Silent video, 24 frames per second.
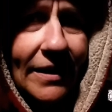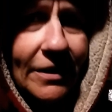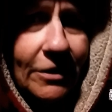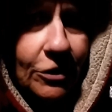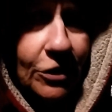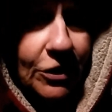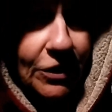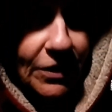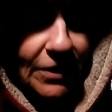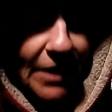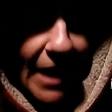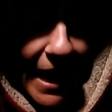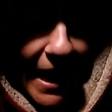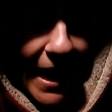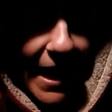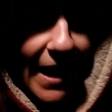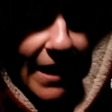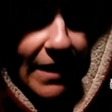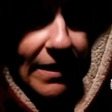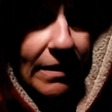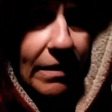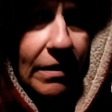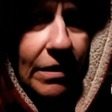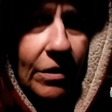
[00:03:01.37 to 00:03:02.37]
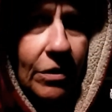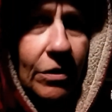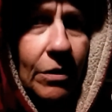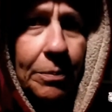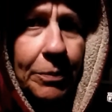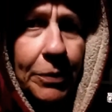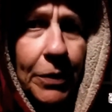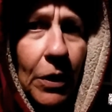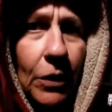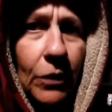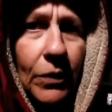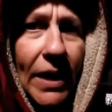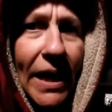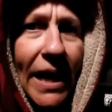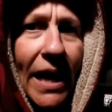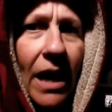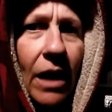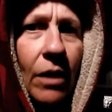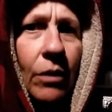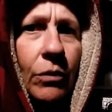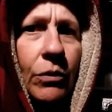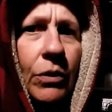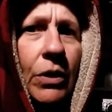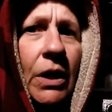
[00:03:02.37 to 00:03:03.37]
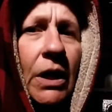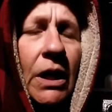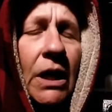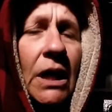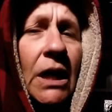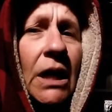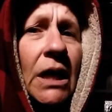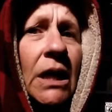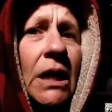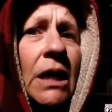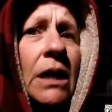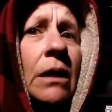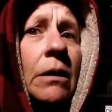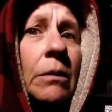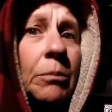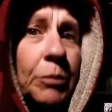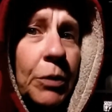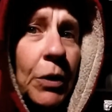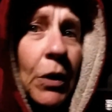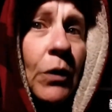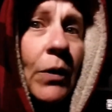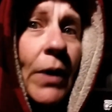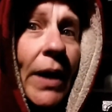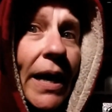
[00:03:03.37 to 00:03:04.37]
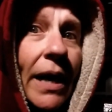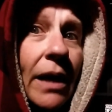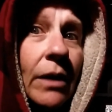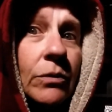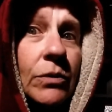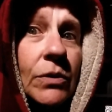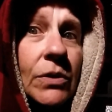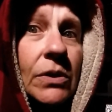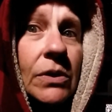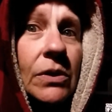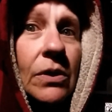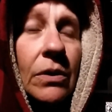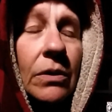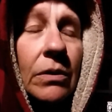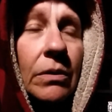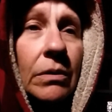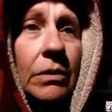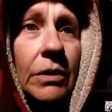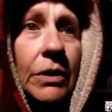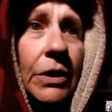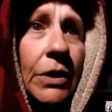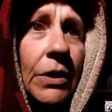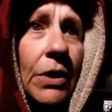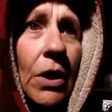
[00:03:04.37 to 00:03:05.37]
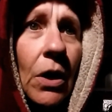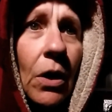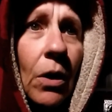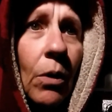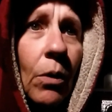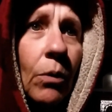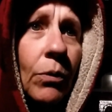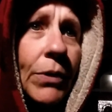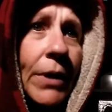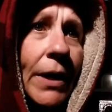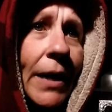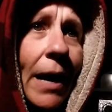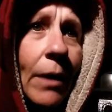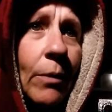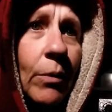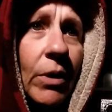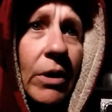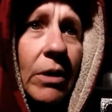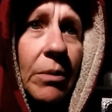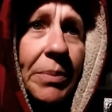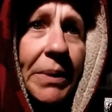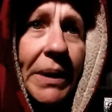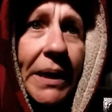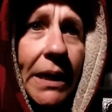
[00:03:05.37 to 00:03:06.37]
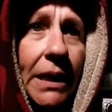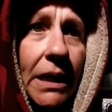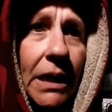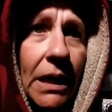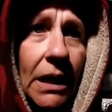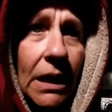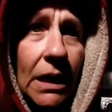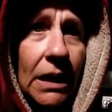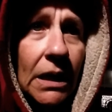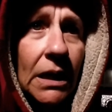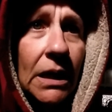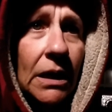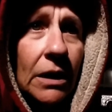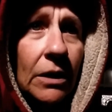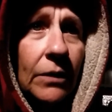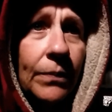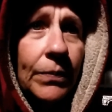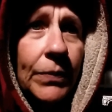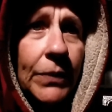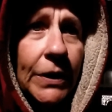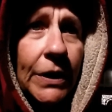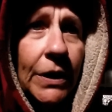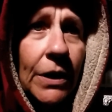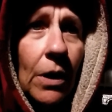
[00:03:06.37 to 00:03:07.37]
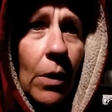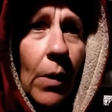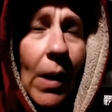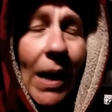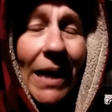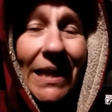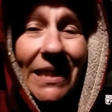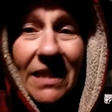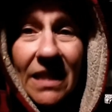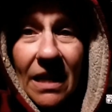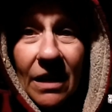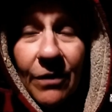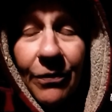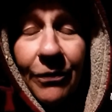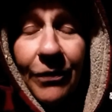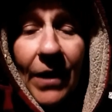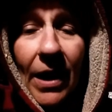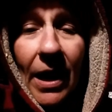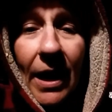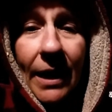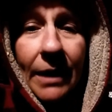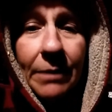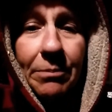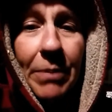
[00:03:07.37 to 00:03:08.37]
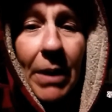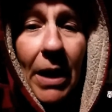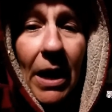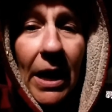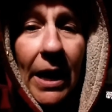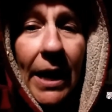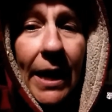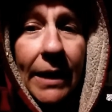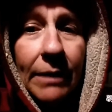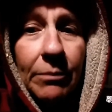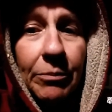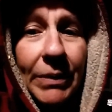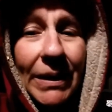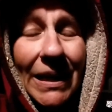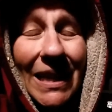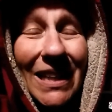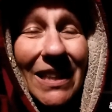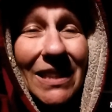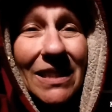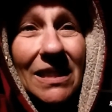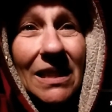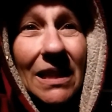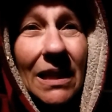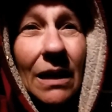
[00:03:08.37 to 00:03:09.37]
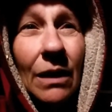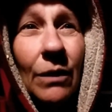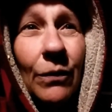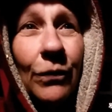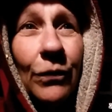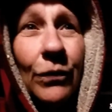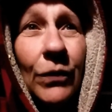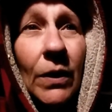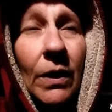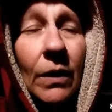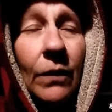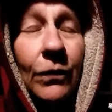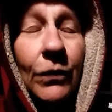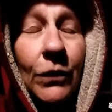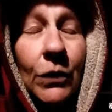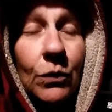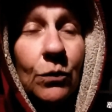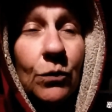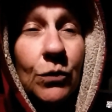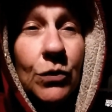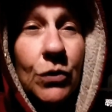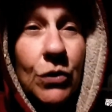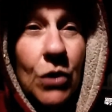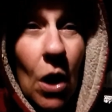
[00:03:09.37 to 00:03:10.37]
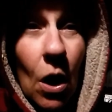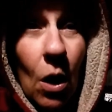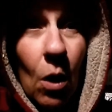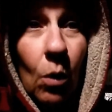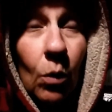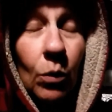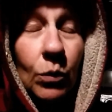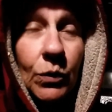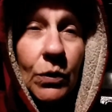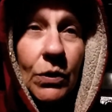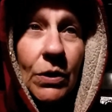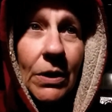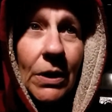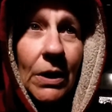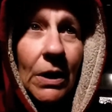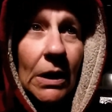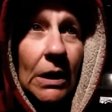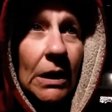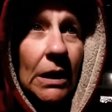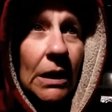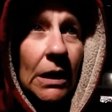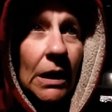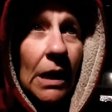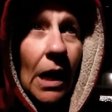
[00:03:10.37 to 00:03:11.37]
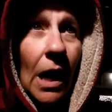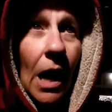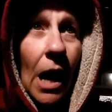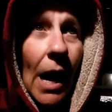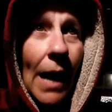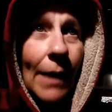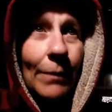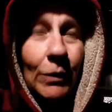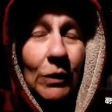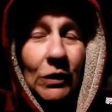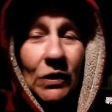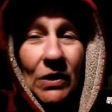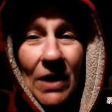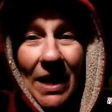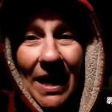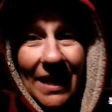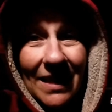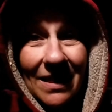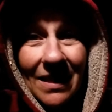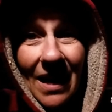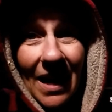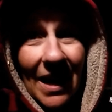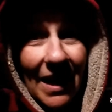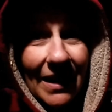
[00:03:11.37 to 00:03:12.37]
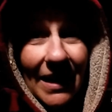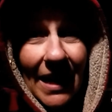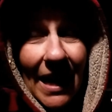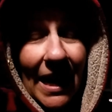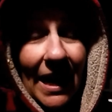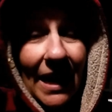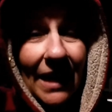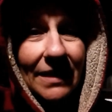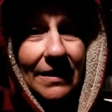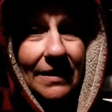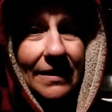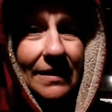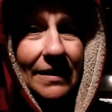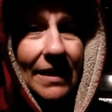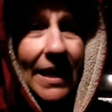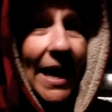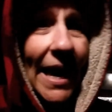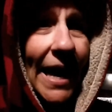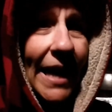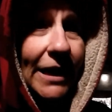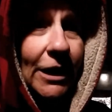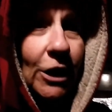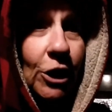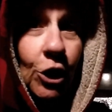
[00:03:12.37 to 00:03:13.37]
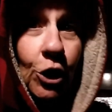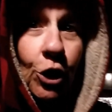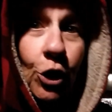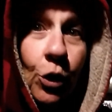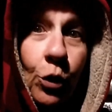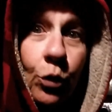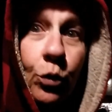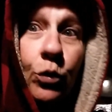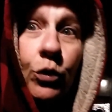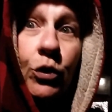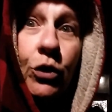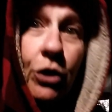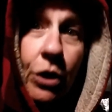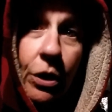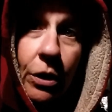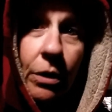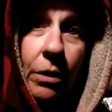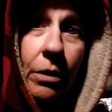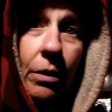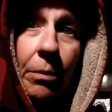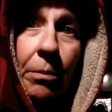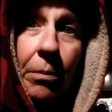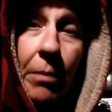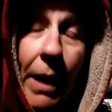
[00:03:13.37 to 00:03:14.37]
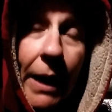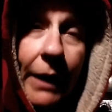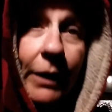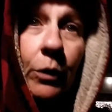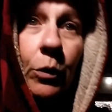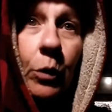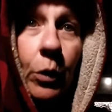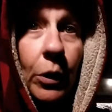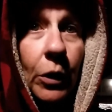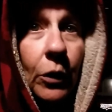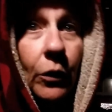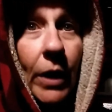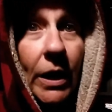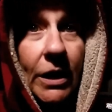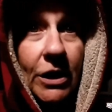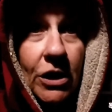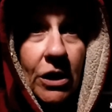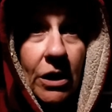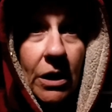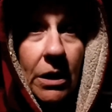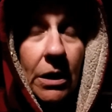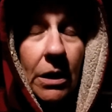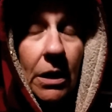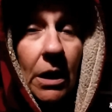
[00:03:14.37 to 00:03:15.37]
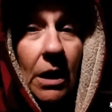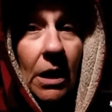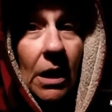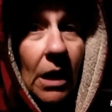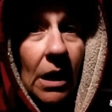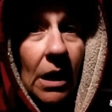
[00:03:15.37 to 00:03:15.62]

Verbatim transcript: understand the pronoun, pronouns, you know, that I want to be, you know, identified by. Because if, if you don't, I will take that as a huge microaggression